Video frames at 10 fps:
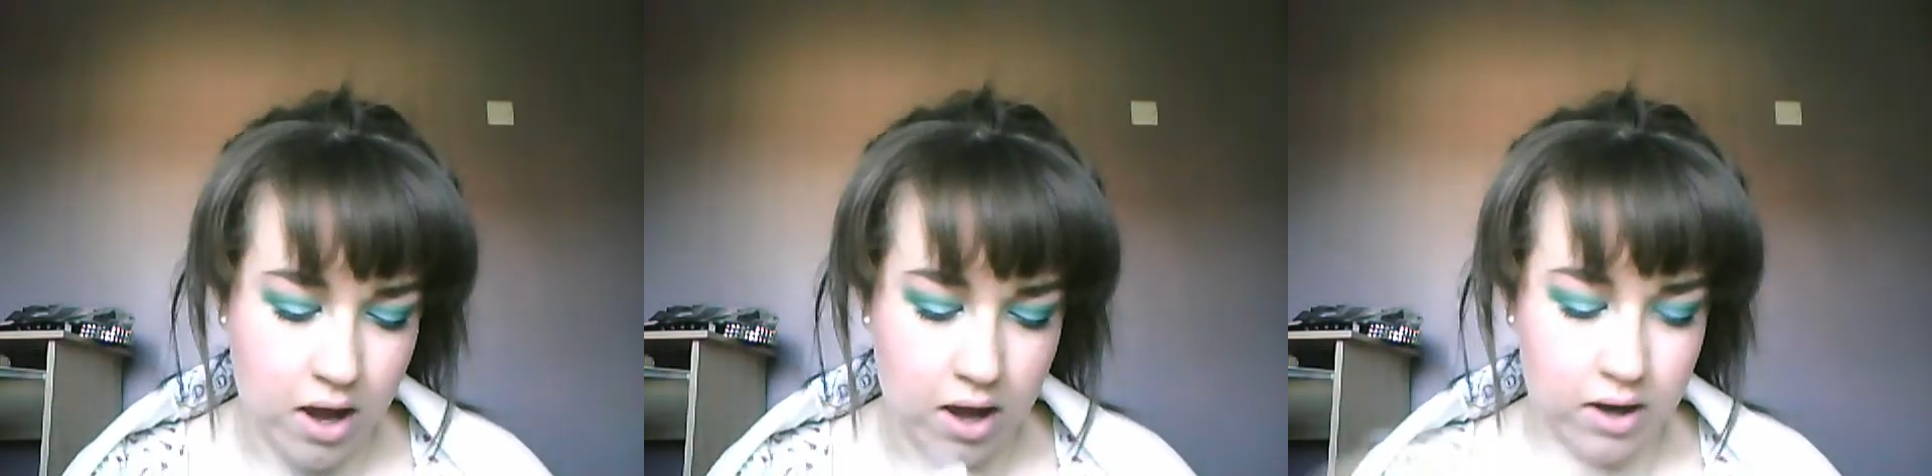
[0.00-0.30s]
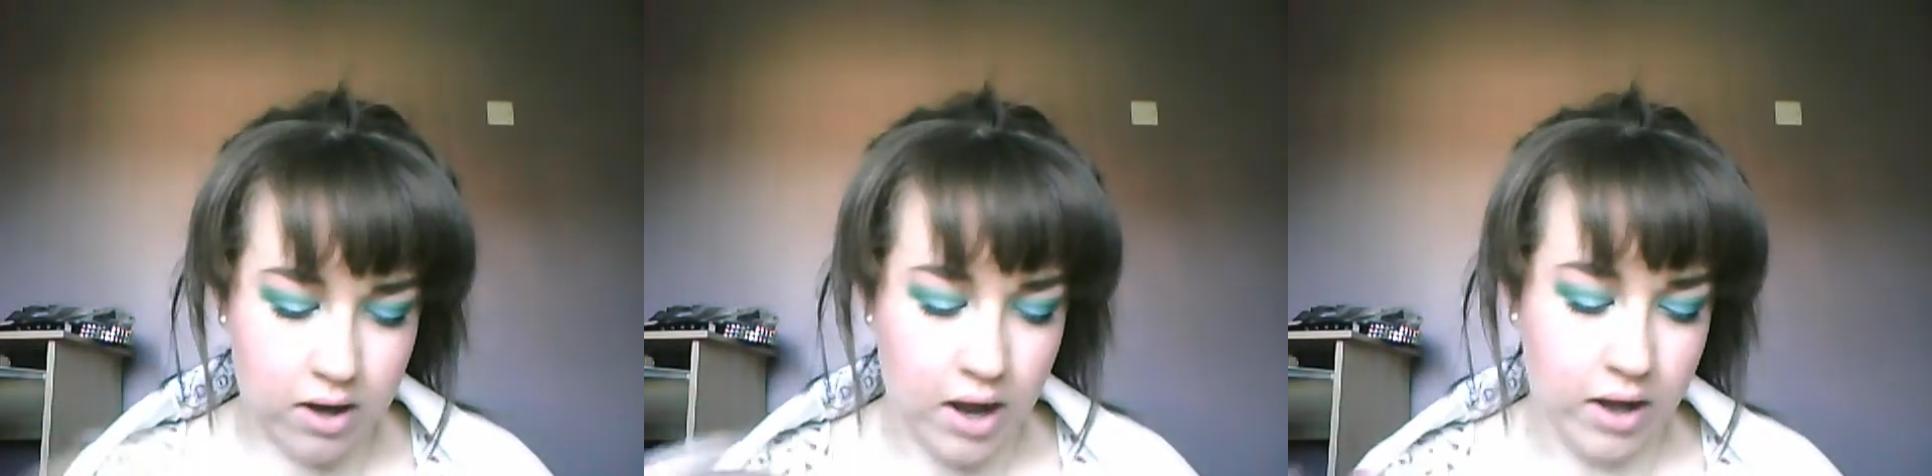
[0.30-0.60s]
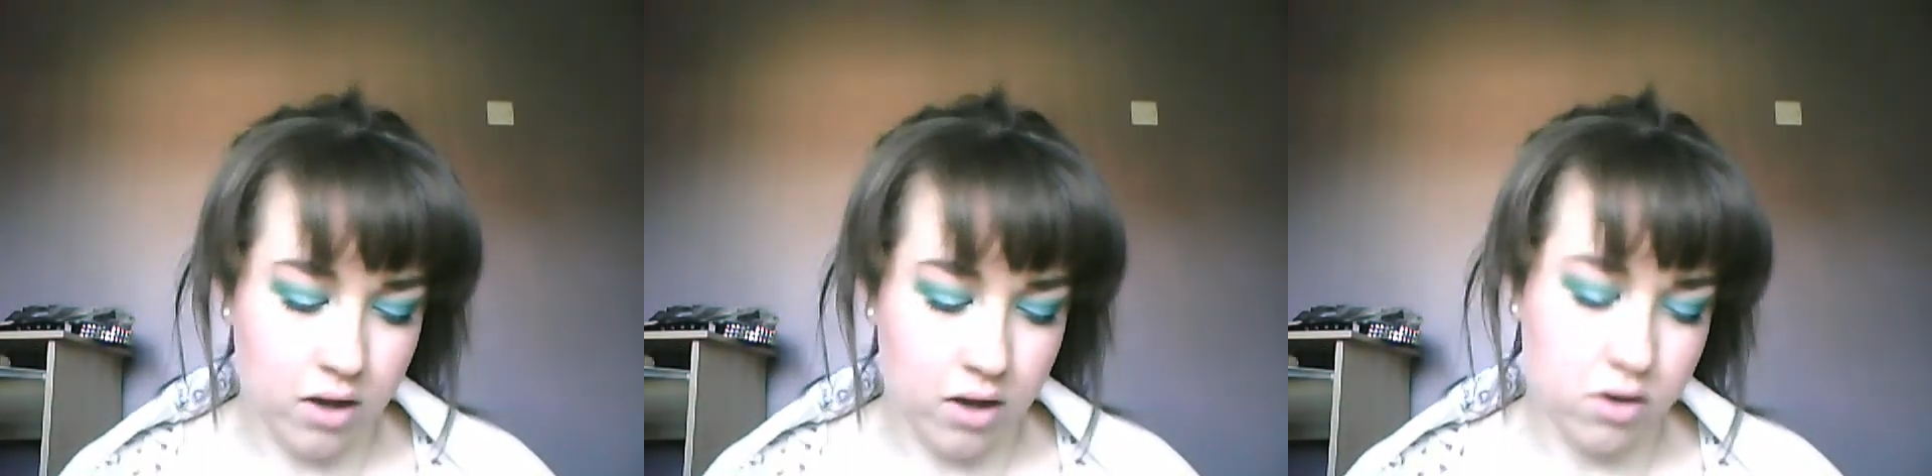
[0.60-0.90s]
and
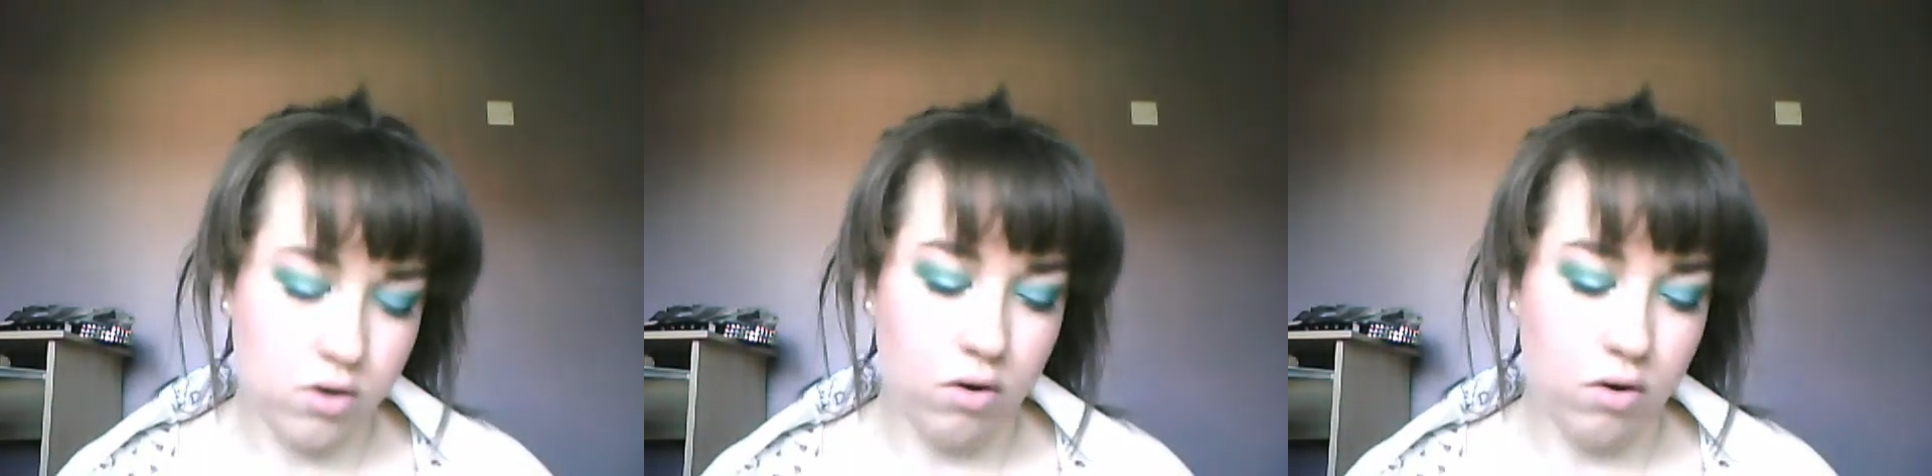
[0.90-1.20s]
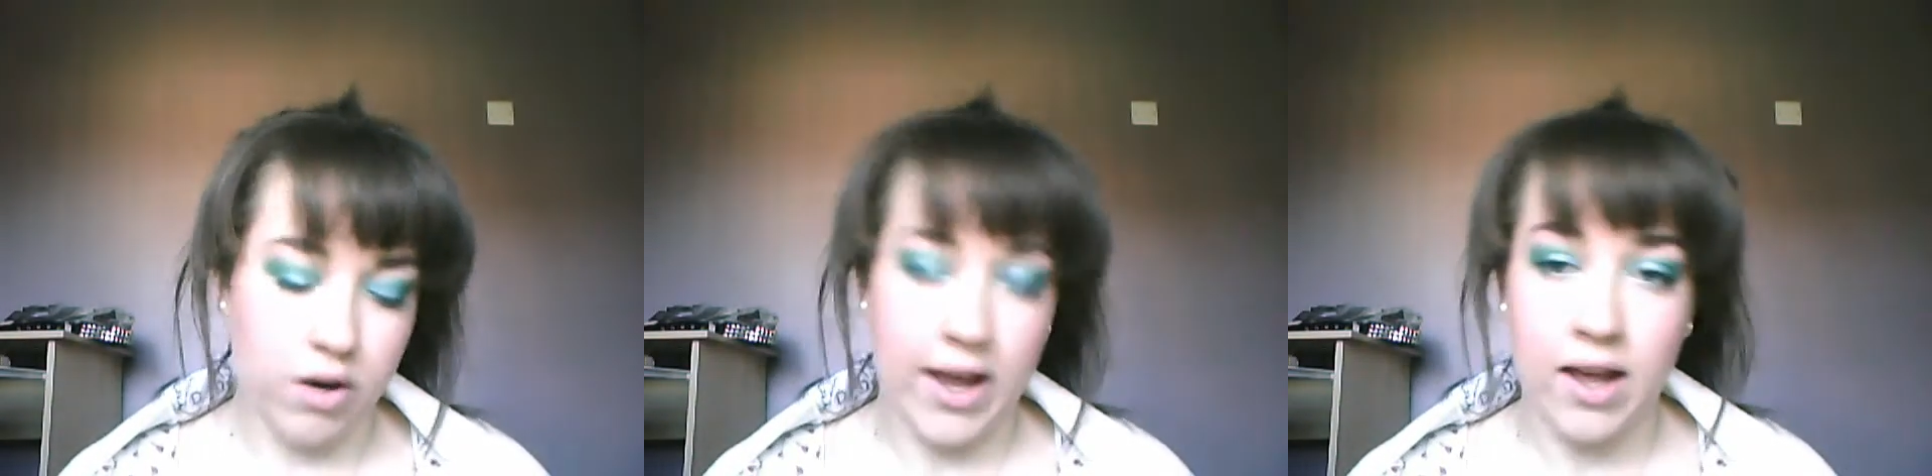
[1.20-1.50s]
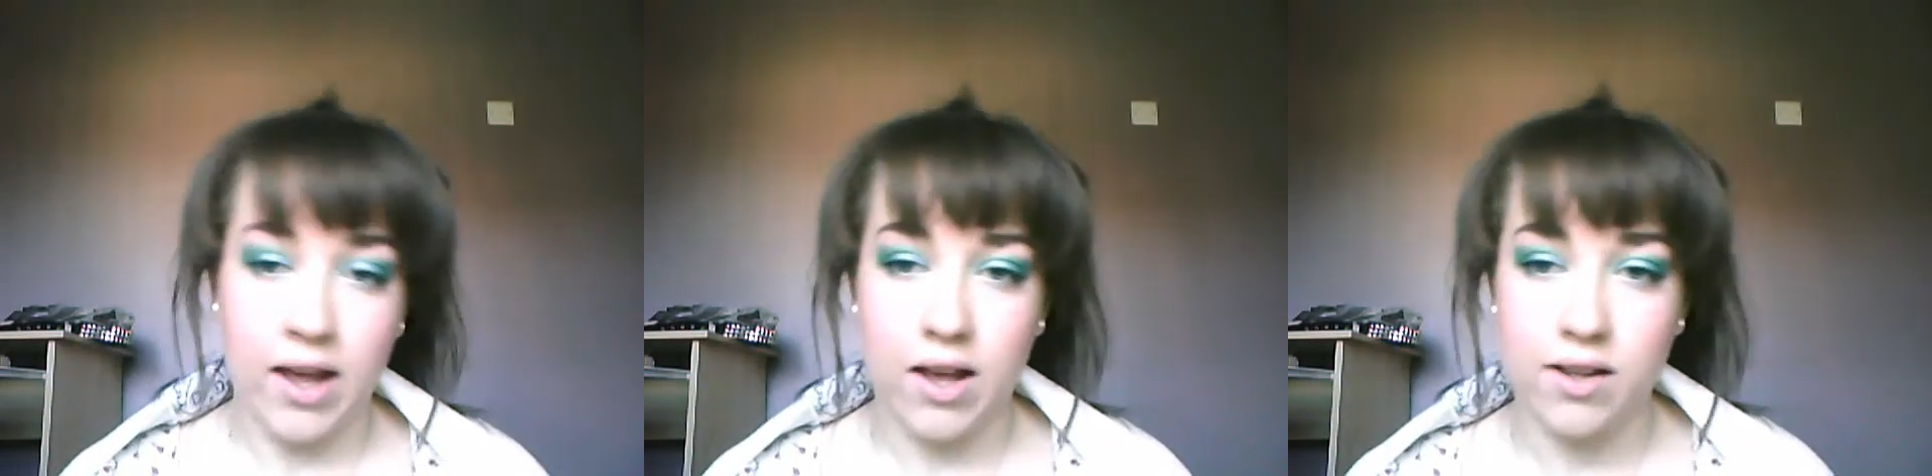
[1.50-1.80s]
I adore it.